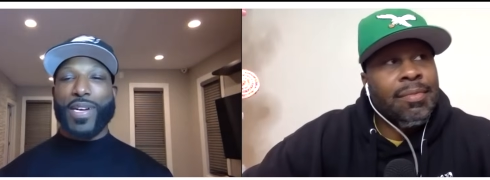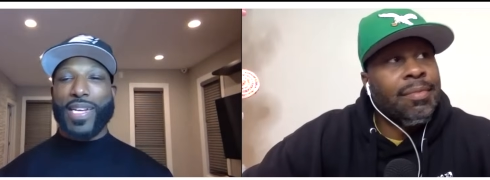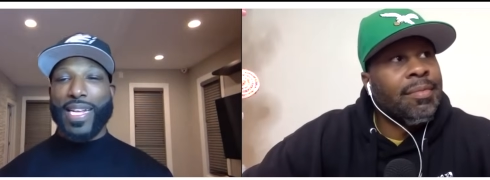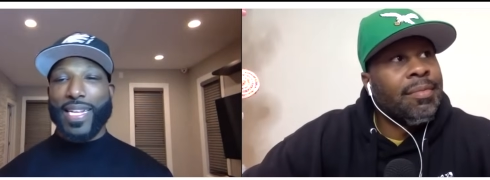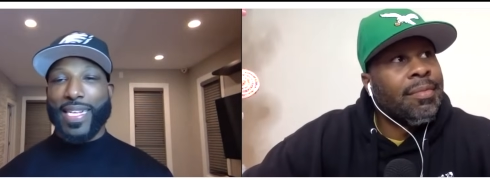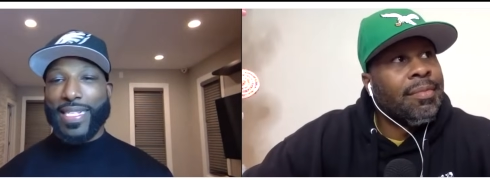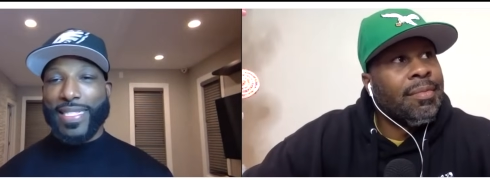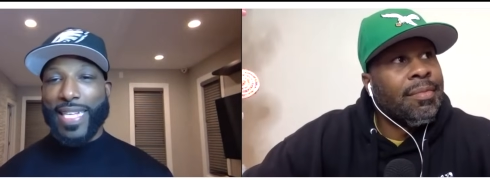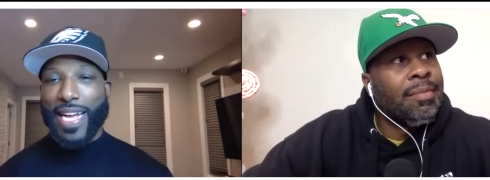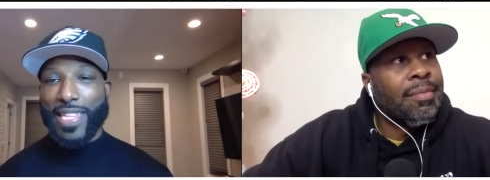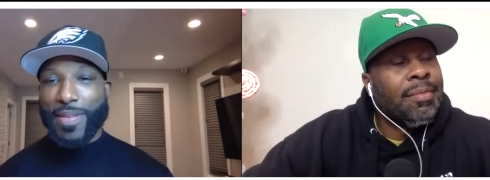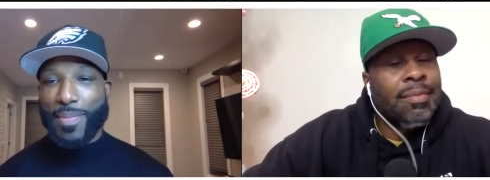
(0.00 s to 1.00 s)
Speaker 1: at
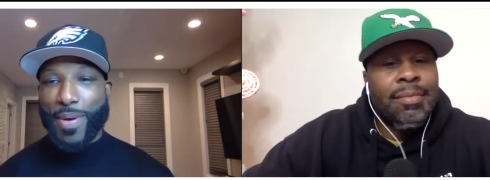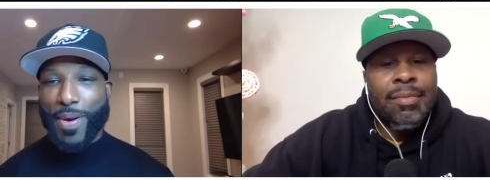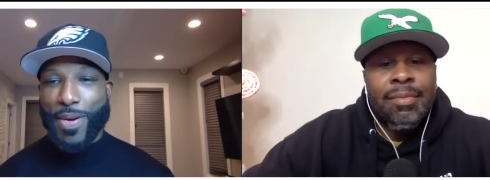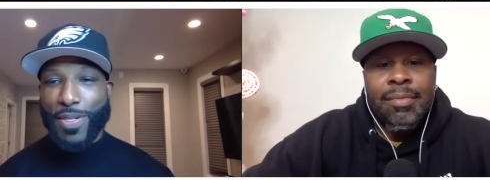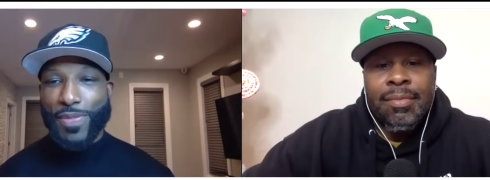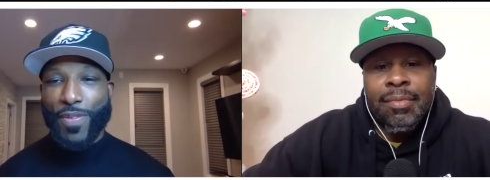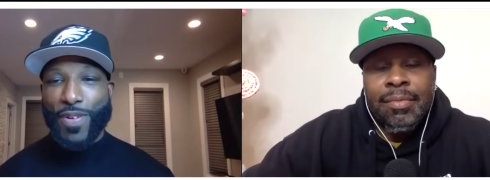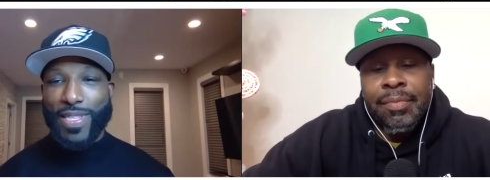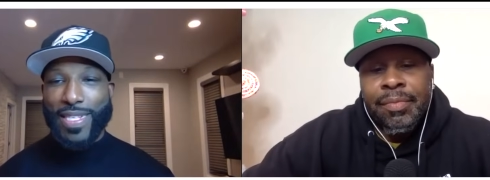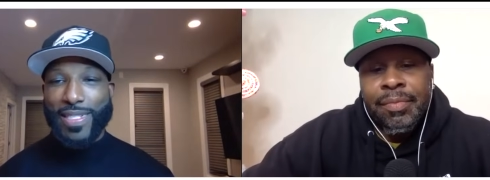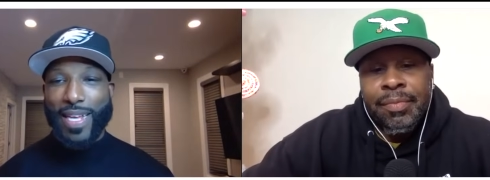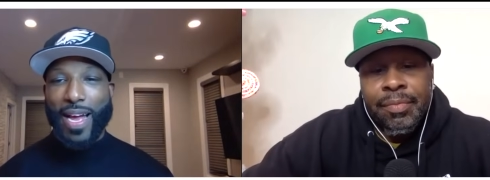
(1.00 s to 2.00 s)
Inside the Birds for
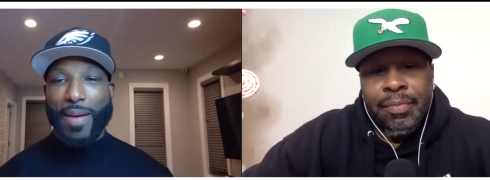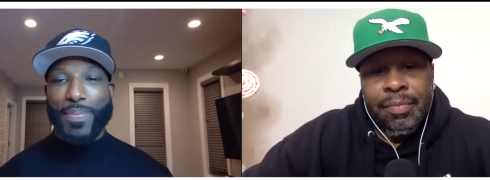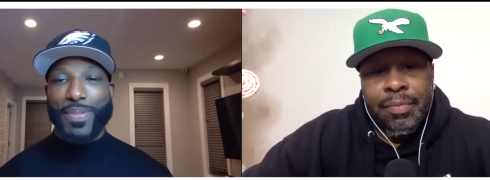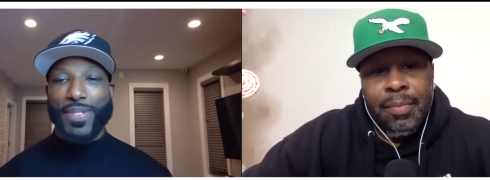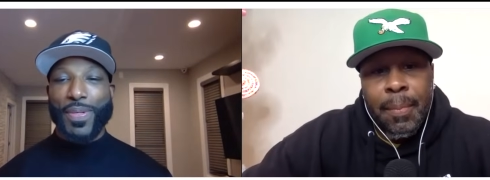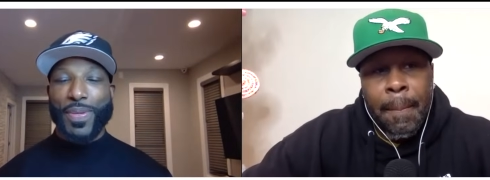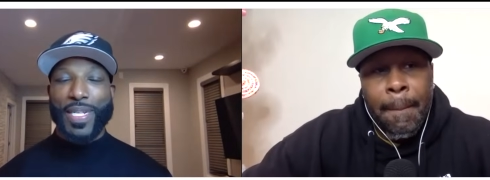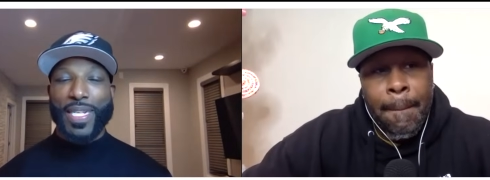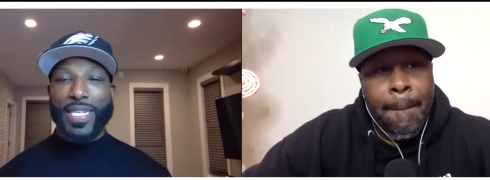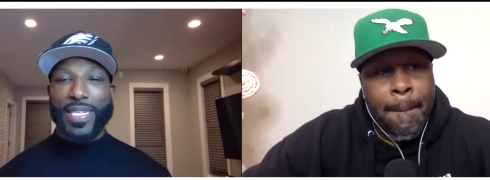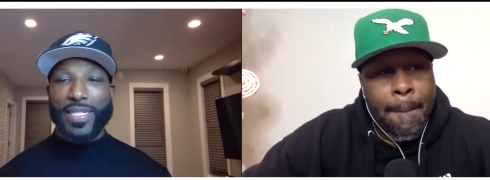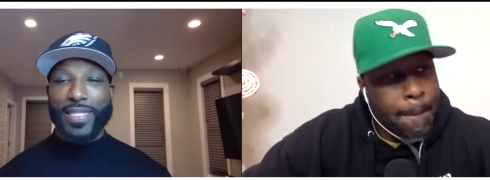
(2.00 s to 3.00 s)
this
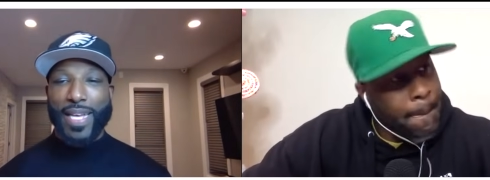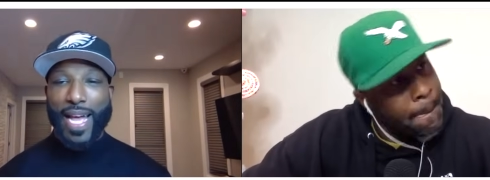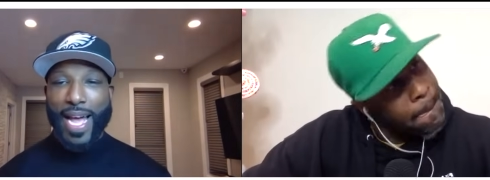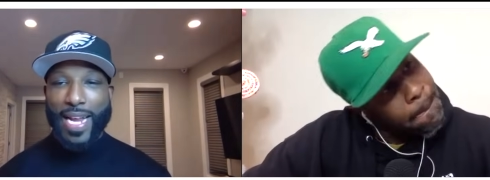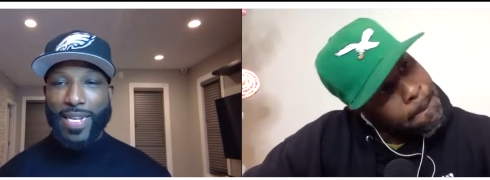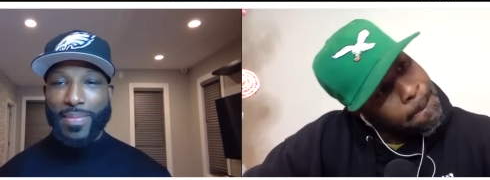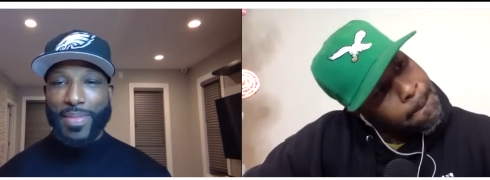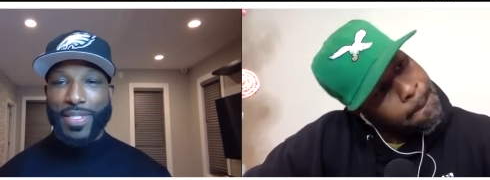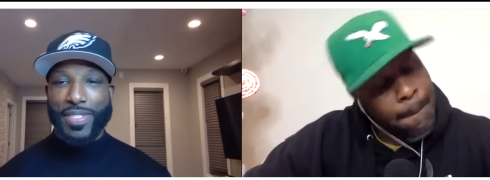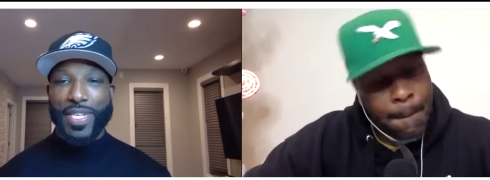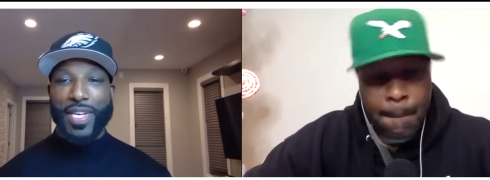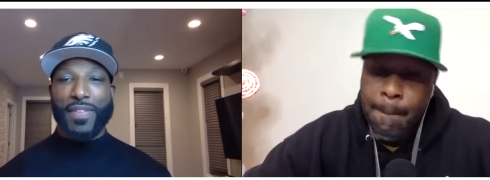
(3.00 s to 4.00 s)
opportunity, to Adam and
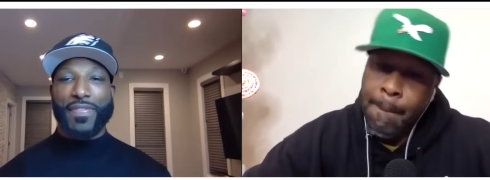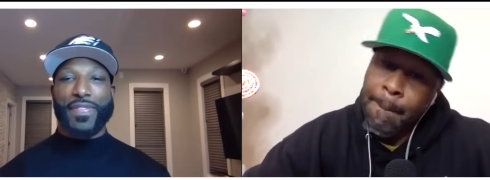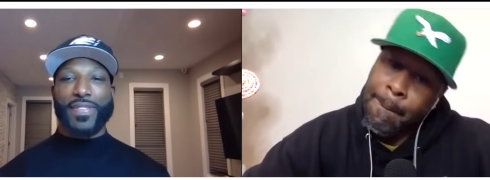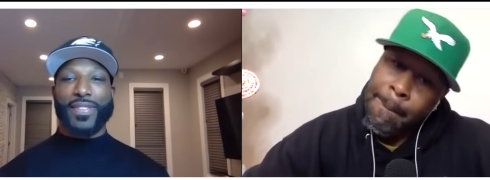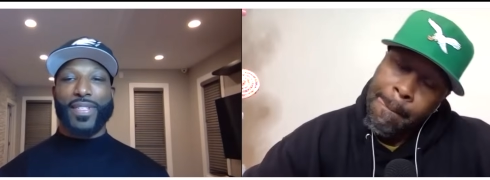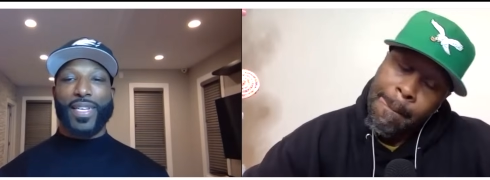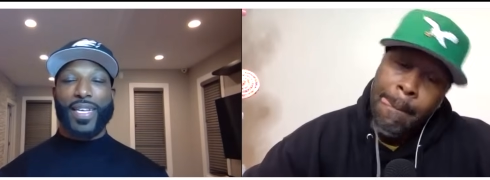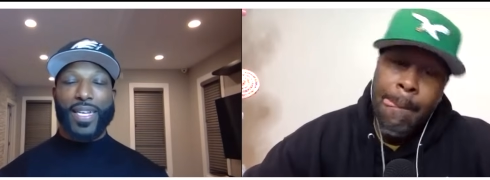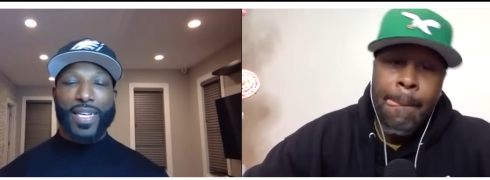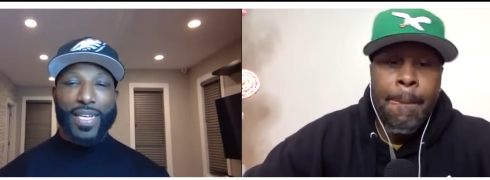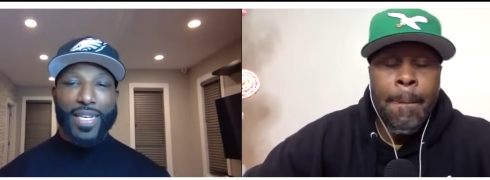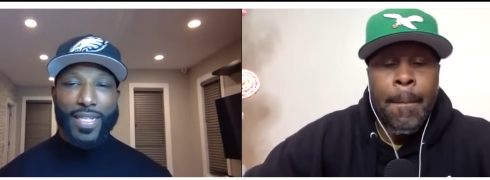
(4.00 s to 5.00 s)
Jeff and
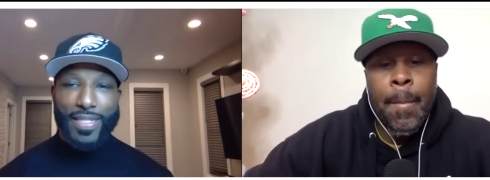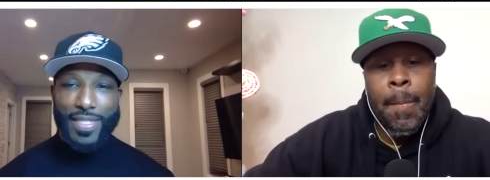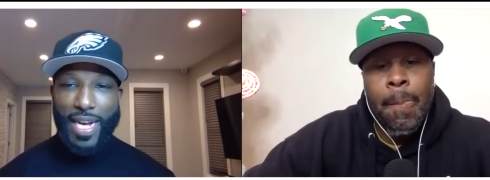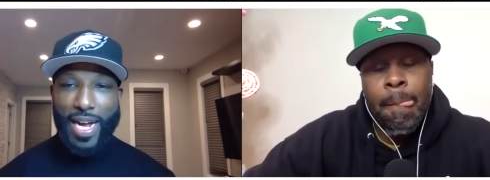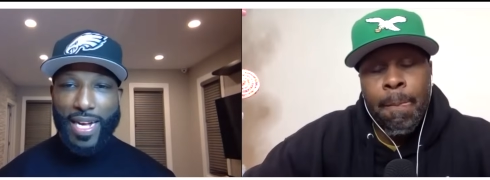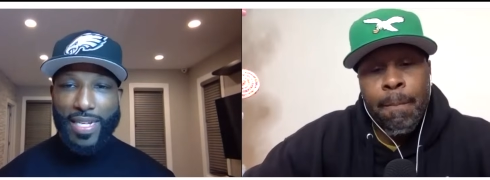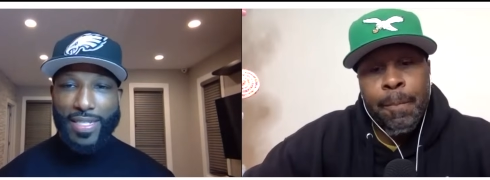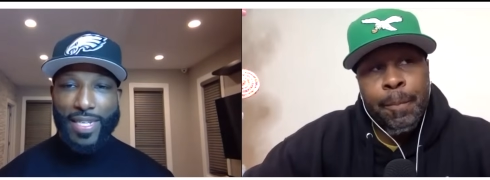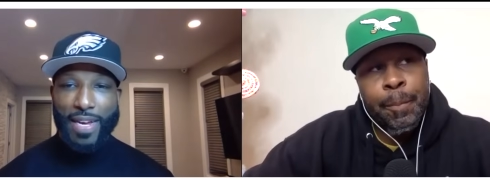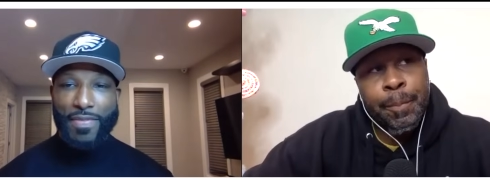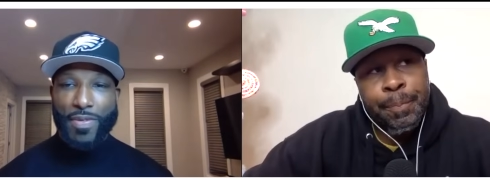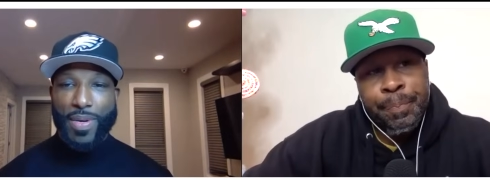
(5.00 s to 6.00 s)
Josh,
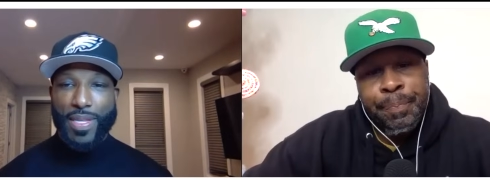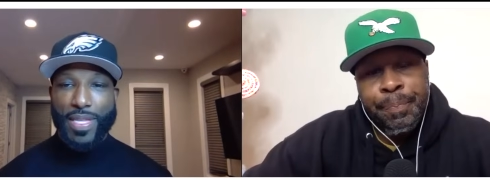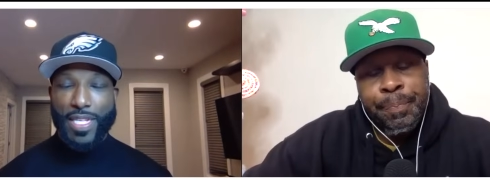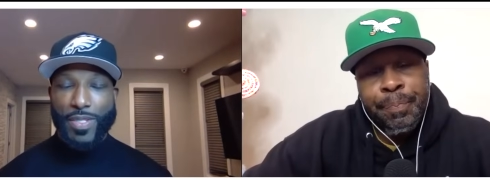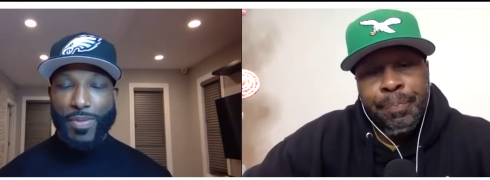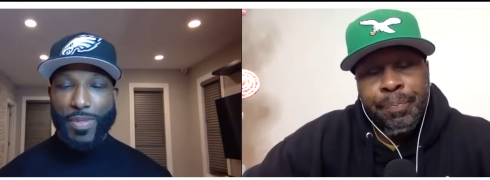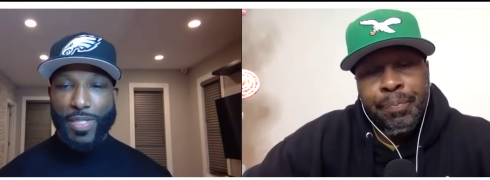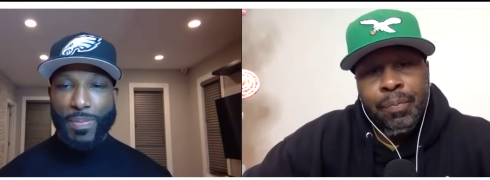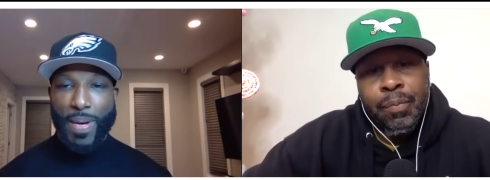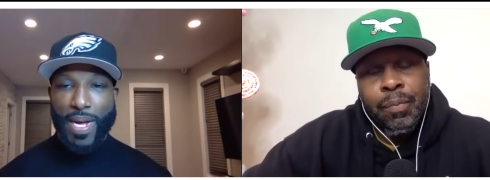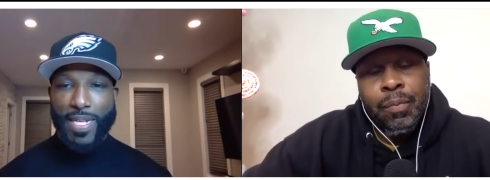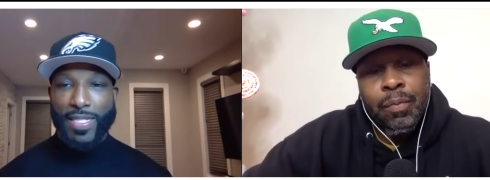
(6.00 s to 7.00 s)
everyone that's
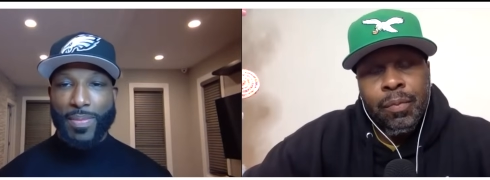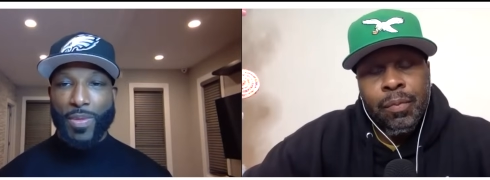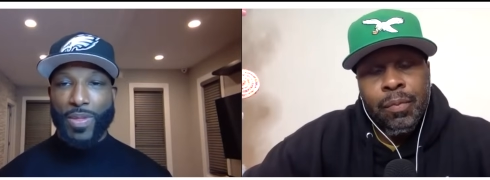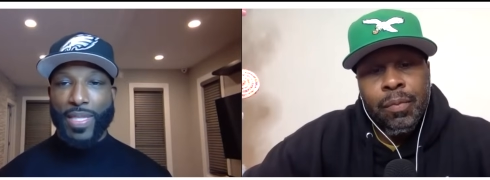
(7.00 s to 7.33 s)
responsible.